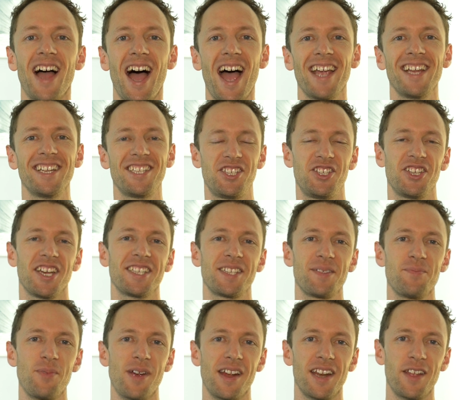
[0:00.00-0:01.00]
Hey, it's
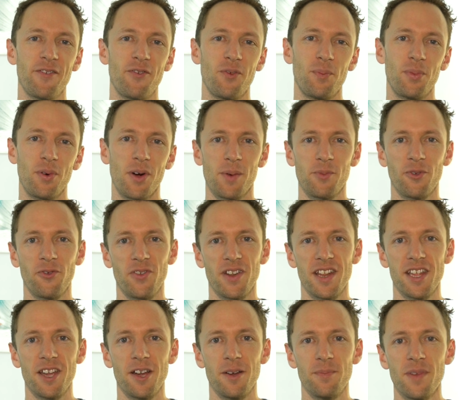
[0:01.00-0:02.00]
Justin Brown here from Primal
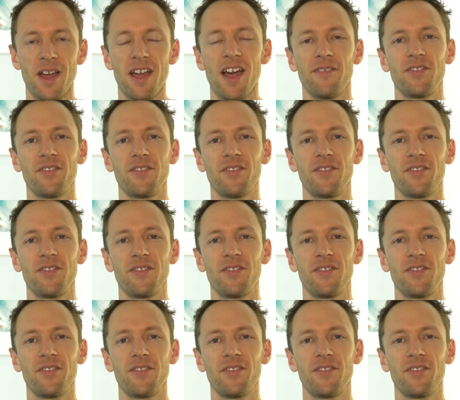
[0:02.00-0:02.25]
Video.